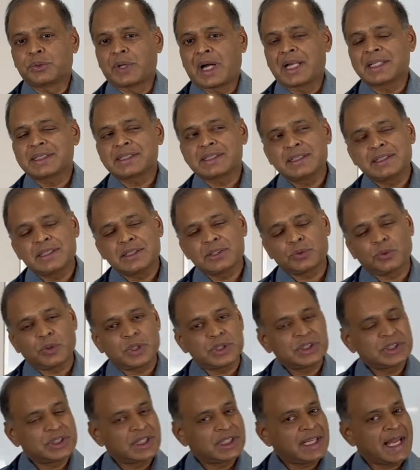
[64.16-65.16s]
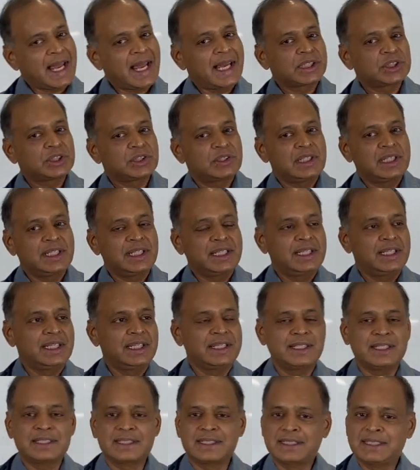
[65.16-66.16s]
answer this question, actually
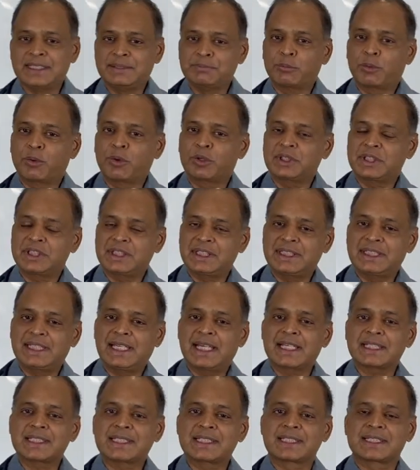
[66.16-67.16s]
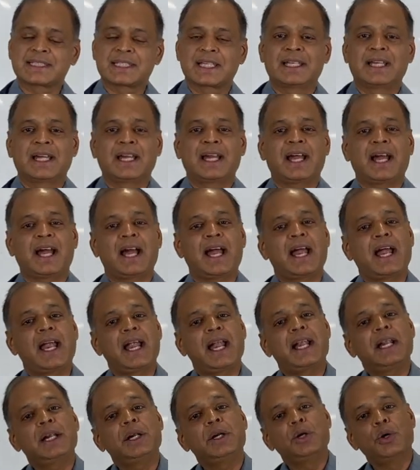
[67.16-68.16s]
it is both yes
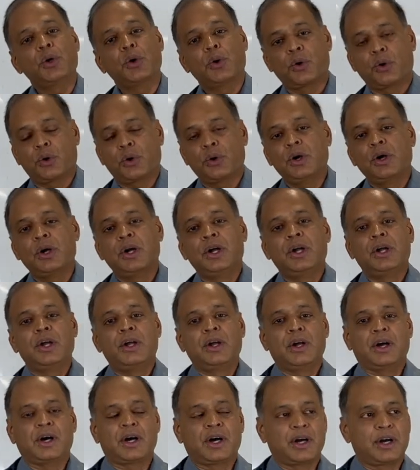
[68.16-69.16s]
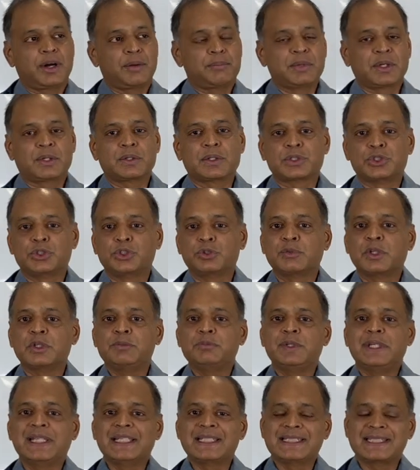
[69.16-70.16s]
and no, because
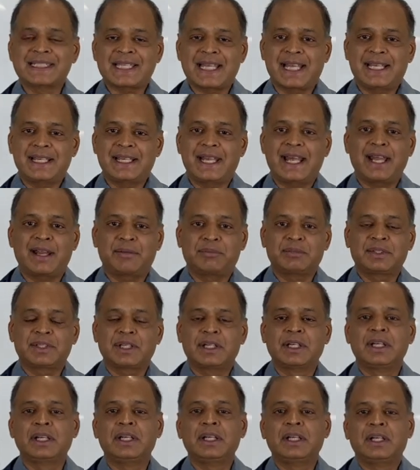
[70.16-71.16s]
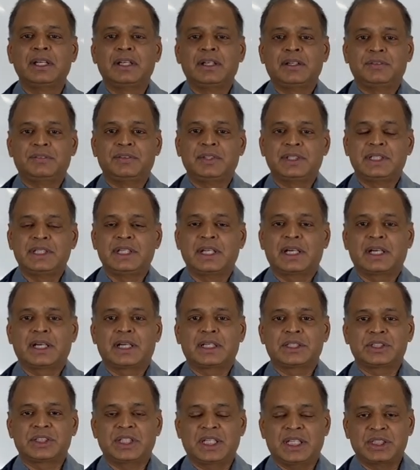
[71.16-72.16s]
human beings adapt with
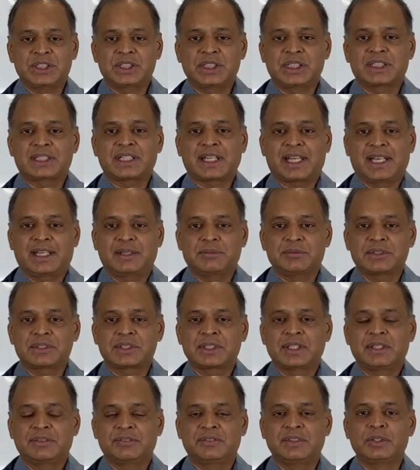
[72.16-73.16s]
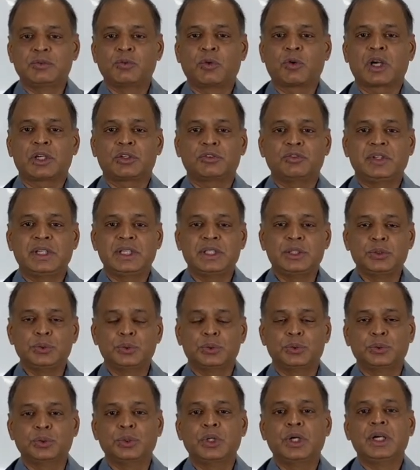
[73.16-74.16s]
the changing times, with what we
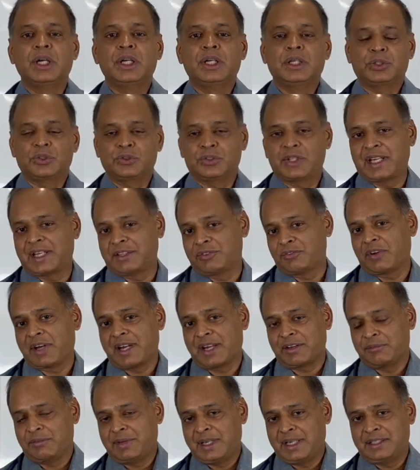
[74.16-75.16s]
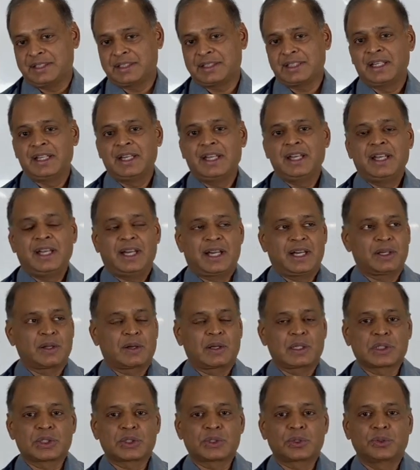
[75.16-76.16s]
do to the environment, and
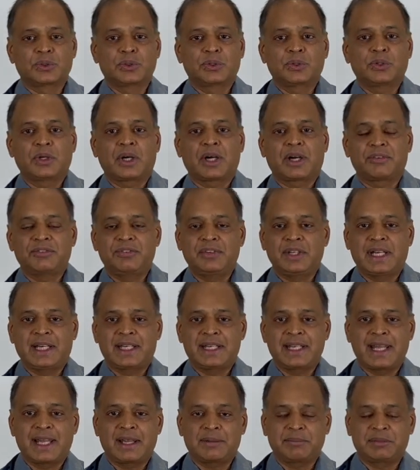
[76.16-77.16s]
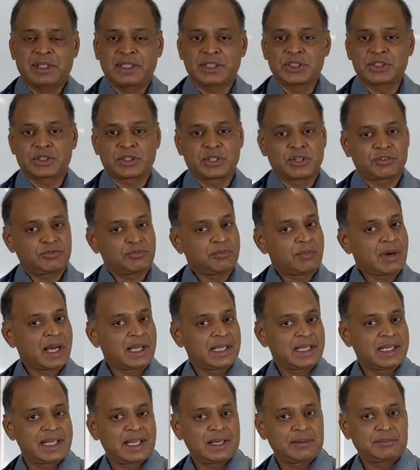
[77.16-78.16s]
also how we adapt instead of
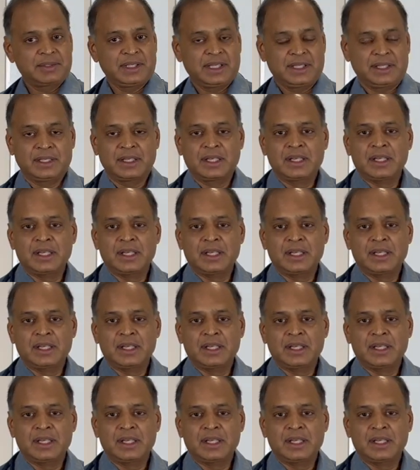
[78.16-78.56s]
maladapting.